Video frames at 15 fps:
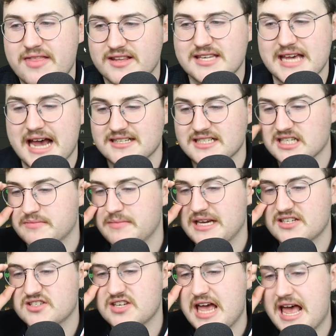of the tactics
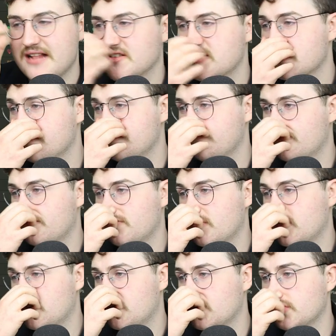make sense.
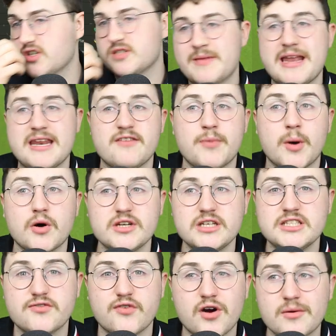Throw many
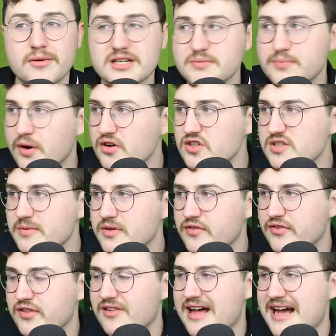bodies forward as possible
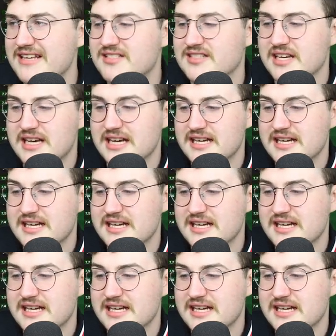for the last